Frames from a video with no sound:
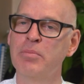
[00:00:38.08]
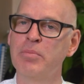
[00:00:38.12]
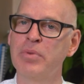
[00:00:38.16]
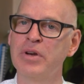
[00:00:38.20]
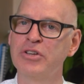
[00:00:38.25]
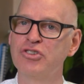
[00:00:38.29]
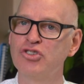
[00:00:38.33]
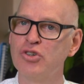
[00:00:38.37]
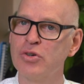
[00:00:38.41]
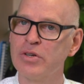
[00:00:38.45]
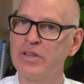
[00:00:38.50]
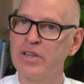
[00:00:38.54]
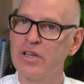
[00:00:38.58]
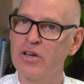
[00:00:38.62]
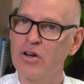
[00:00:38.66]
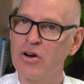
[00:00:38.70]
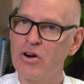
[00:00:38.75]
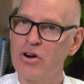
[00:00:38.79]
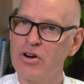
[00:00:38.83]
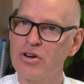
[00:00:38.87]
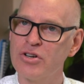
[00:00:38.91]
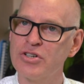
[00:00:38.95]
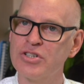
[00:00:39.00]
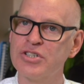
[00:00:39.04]
But during the
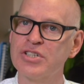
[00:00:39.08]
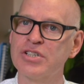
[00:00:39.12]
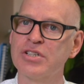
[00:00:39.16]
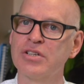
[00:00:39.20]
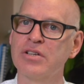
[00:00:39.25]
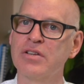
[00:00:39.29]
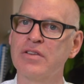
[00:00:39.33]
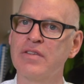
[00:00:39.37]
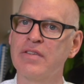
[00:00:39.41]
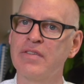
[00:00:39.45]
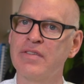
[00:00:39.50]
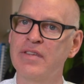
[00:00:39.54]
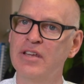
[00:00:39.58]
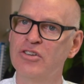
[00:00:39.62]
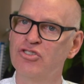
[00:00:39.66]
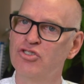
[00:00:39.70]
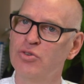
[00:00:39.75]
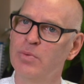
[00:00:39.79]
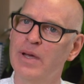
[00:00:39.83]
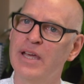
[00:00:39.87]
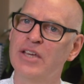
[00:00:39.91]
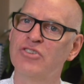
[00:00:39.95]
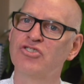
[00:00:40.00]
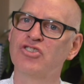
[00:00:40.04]
current
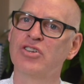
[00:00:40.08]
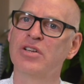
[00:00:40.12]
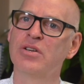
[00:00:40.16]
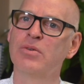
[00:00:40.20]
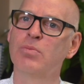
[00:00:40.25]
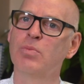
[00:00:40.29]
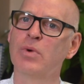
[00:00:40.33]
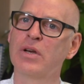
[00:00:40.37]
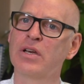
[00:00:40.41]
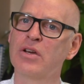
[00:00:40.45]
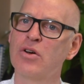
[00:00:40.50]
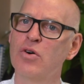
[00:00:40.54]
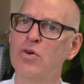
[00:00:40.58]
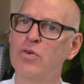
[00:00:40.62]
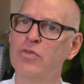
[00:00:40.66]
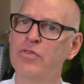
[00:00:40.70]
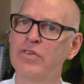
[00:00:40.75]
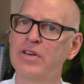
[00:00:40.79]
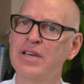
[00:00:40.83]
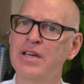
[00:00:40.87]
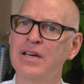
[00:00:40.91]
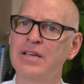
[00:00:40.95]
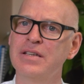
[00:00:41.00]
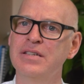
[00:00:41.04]
situation with
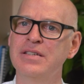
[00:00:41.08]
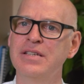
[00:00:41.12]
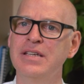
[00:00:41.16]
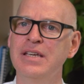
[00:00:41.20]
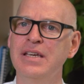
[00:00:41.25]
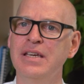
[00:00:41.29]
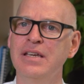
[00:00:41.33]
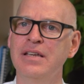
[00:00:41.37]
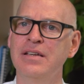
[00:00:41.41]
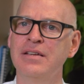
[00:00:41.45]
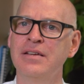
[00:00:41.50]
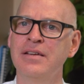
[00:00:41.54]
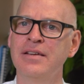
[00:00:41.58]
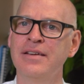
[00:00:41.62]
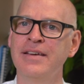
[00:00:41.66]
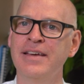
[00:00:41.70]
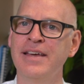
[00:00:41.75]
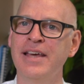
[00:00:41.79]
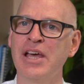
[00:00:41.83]
COVID-19,